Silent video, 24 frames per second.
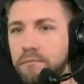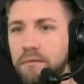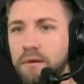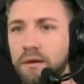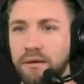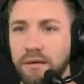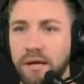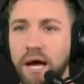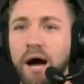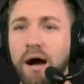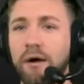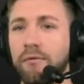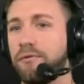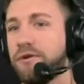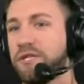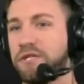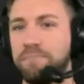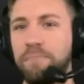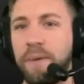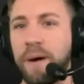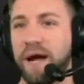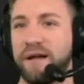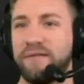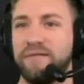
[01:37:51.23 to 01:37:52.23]
not
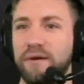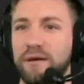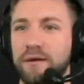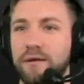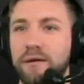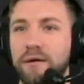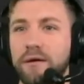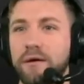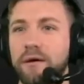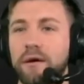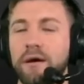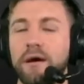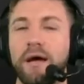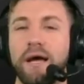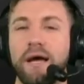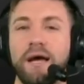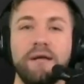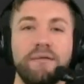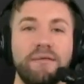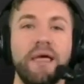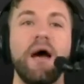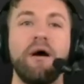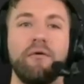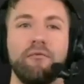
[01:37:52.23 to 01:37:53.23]
respected
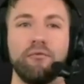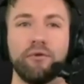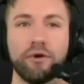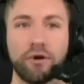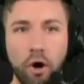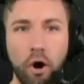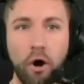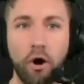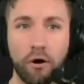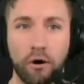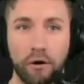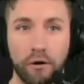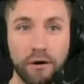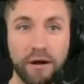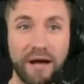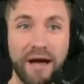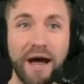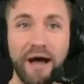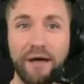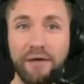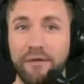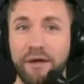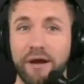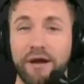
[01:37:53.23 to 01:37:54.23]
in that regard.
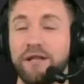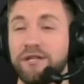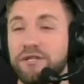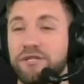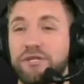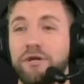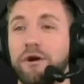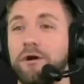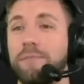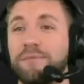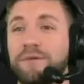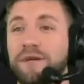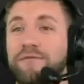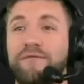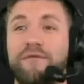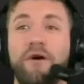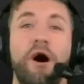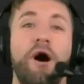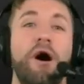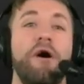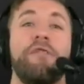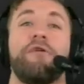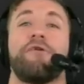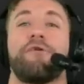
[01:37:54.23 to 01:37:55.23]
And then in terms of
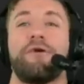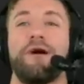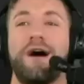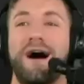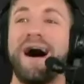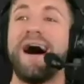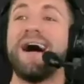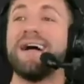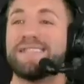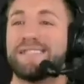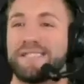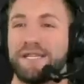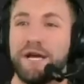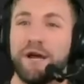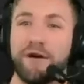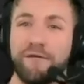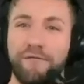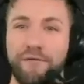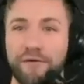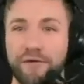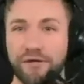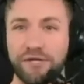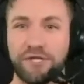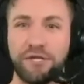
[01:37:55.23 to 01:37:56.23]
other odds here
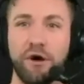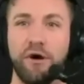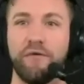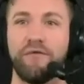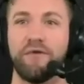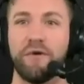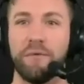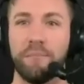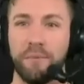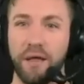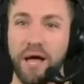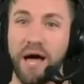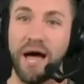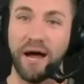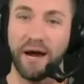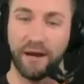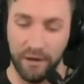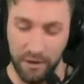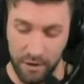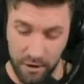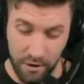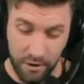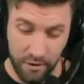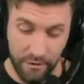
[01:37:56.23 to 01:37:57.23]
for the silver and black,
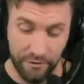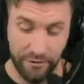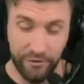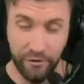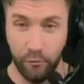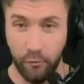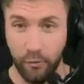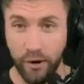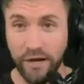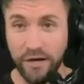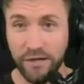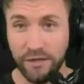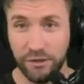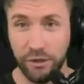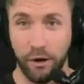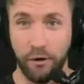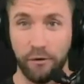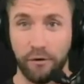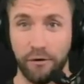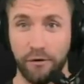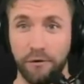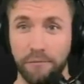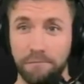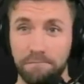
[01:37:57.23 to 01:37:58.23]
the win
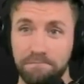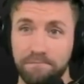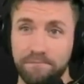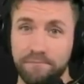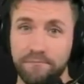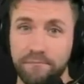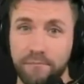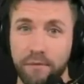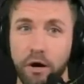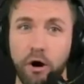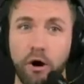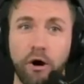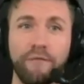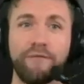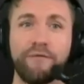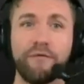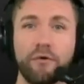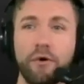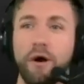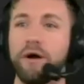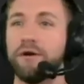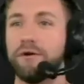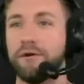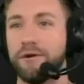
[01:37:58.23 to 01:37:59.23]
total over
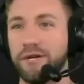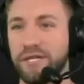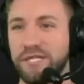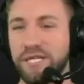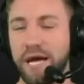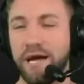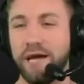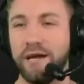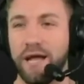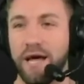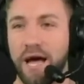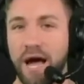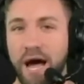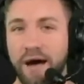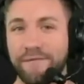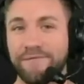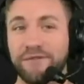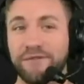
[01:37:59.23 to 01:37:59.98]
under is eight and a half,